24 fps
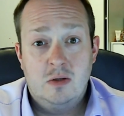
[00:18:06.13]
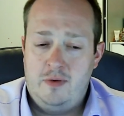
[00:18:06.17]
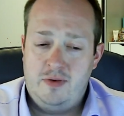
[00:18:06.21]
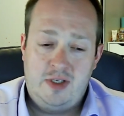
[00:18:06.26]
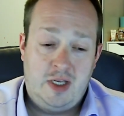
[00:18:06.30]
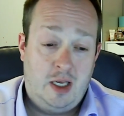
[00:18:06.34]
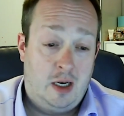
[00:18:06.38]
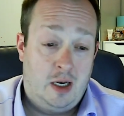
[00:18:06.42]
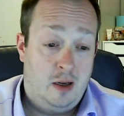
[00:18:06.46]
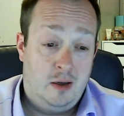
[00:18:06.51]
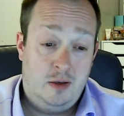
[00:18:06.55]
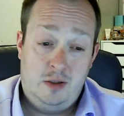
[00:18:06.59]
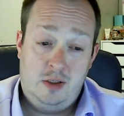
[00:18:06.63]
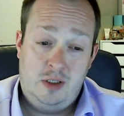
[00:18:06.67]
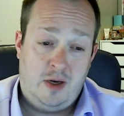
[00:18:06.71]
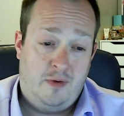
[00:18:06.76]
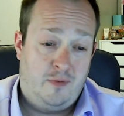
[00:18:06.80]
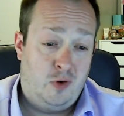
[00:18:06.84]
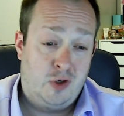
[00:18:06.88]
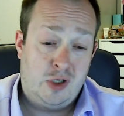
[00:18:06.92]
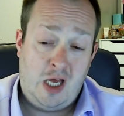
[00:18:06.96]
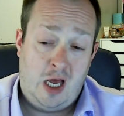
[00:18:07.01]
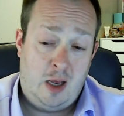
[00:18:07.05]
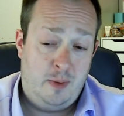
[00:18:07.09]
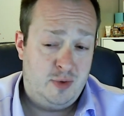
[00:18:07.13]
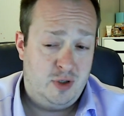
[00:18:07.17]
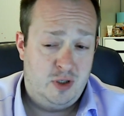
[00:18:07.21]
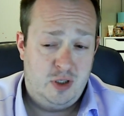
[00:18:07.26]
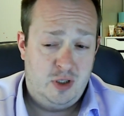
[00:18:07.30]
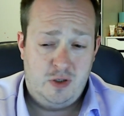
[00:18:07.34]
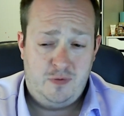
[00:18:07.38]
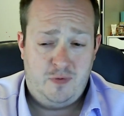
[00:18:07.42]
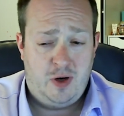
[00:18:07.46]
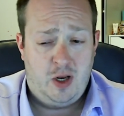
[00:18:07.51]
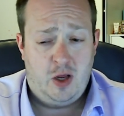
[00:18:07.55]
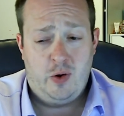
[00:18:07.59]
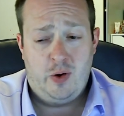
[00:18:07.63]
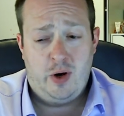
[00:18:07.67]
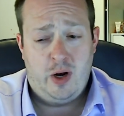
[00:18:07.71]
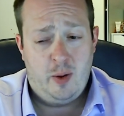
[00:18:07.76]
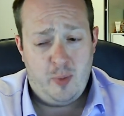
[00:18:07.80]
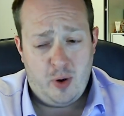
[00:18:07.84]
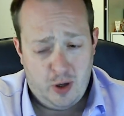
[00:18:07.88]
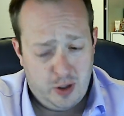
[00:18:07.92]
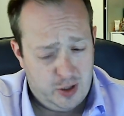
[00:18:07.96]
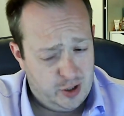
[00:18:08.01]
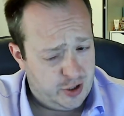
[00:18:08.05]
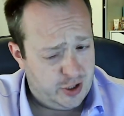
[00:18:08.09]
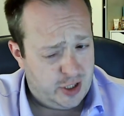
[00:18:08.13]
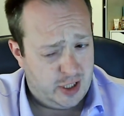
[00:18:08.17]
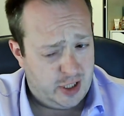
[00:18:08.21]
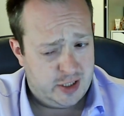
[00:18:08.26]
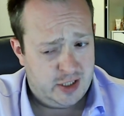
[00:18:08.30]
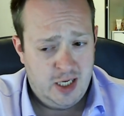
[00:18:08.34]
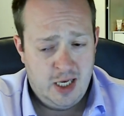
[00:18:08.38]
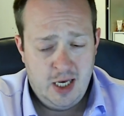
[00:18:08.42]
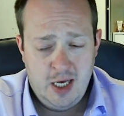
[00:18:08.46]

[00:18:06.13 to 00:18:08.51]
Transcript: I said it several times in this video, and I apologize,